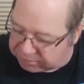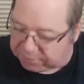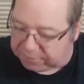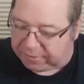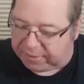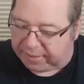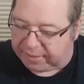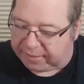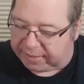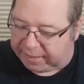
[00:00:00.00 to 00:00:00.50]

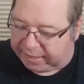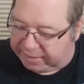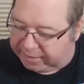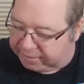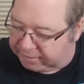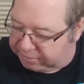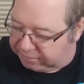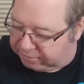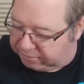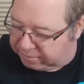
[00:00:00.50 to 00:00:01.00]
then
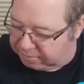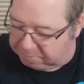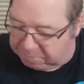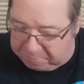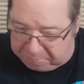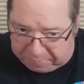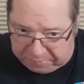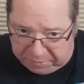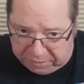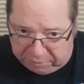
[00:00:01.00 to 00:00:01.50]
you can
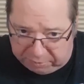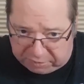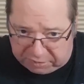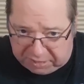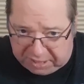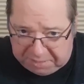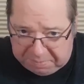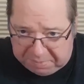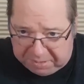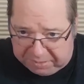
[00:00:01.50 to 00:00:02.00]
use
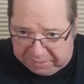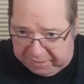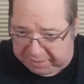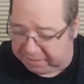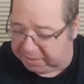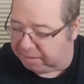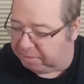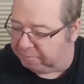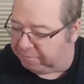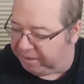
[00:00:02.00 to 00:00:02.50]
team building
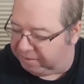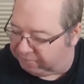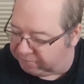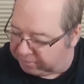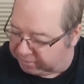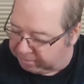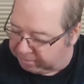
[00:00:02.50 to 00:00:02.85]
to help pay for him.